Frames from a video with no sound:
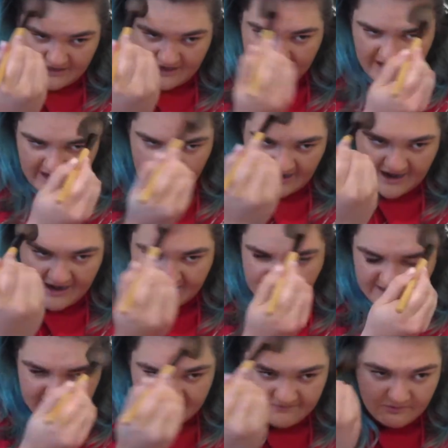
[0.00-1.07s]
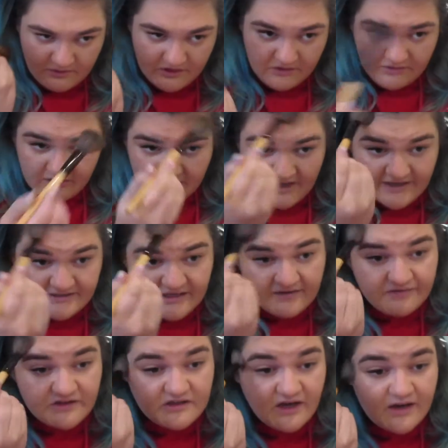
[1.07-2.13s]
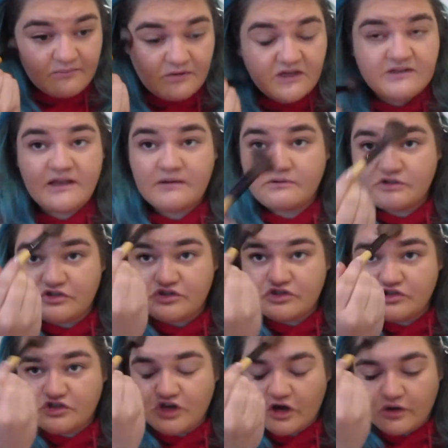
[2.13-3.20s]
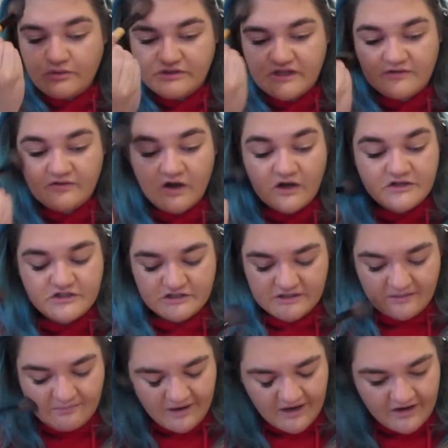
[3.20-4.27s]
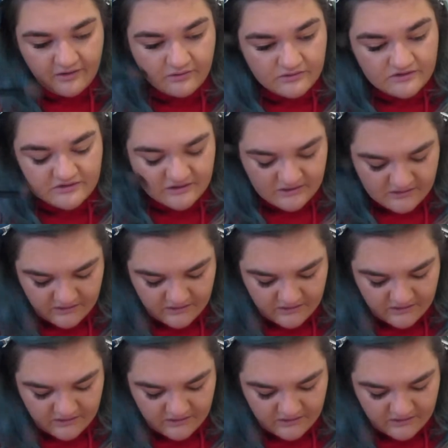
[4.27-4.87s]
and I didn't even want to go to class half the time because I was so self-conscious about